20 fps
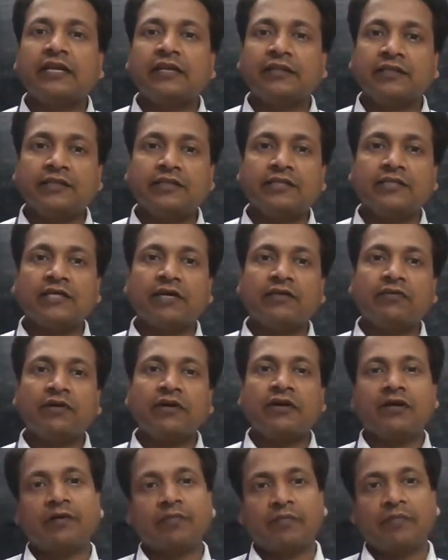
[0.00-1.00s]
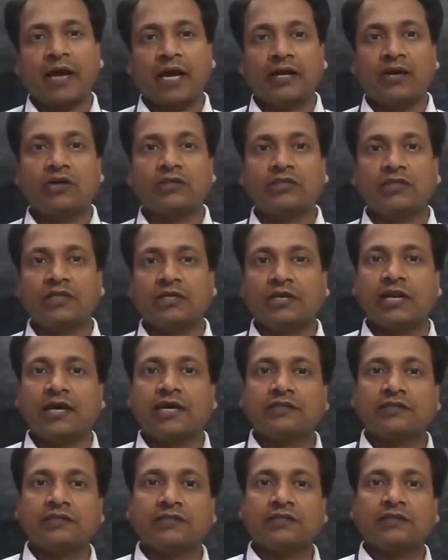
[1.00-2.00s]
This is our biology
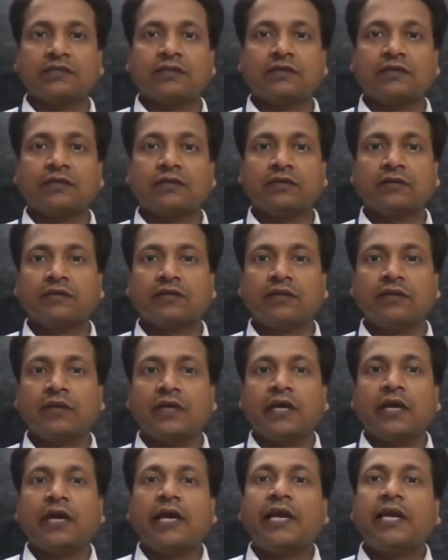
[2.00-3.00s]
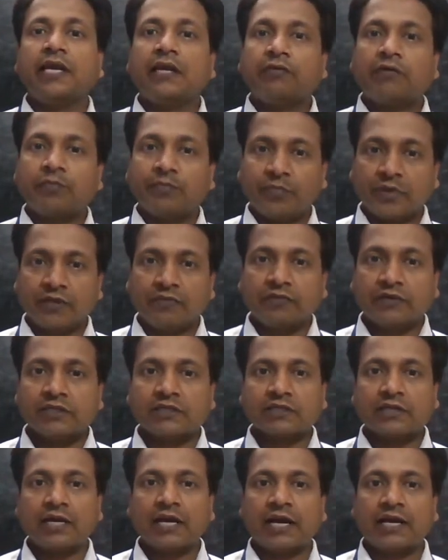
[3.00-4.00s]
class. In our
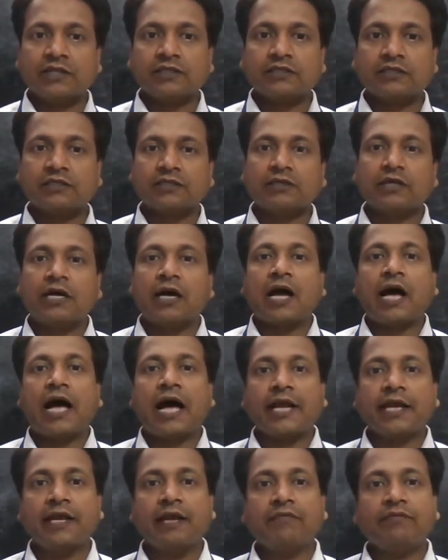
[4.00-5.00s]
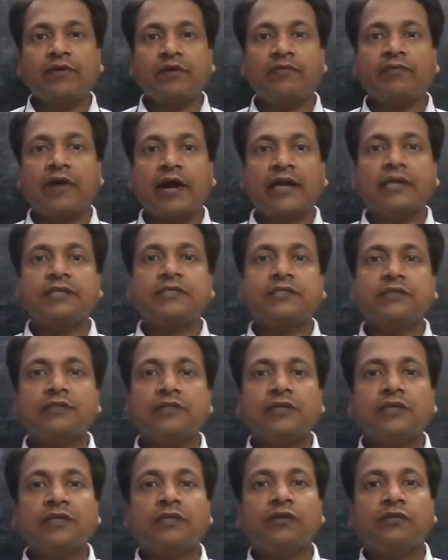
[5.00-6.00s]
previous class, I have revised
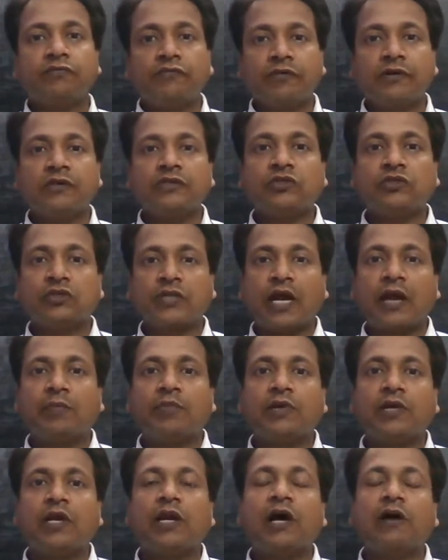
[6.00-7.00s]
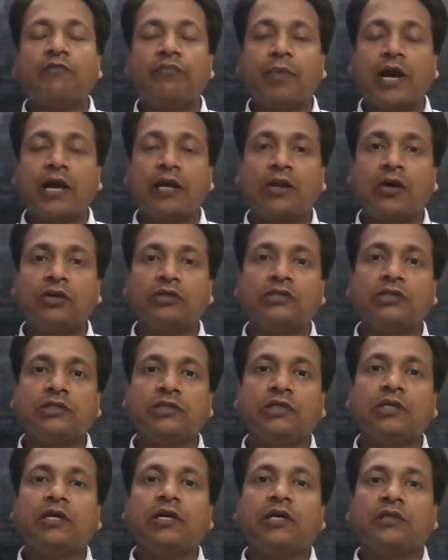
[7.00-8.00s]
the first chapter of biology,
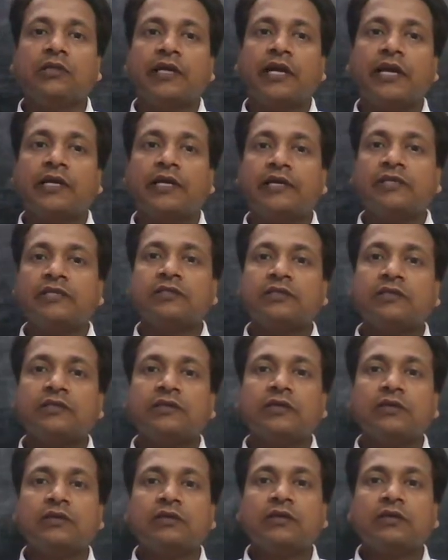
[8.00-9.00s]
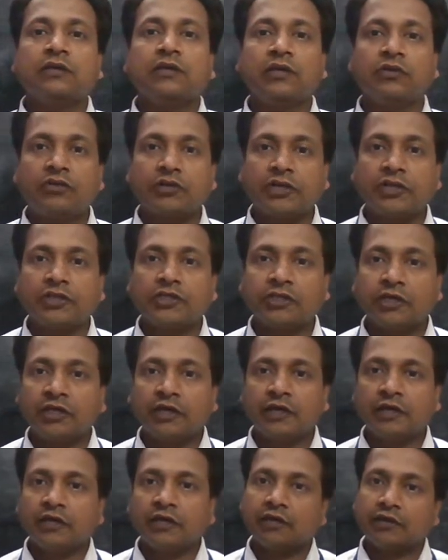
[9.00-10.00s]
that is nutrition
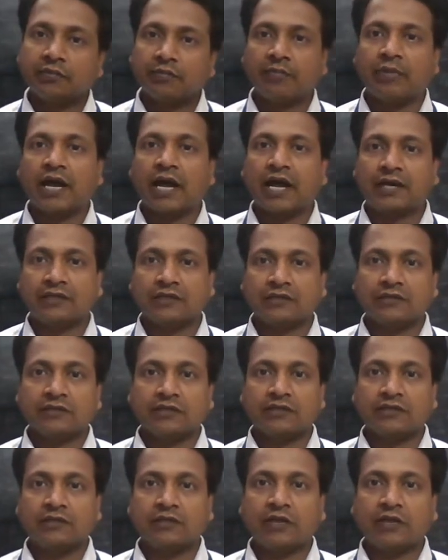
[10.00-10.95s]
in plants.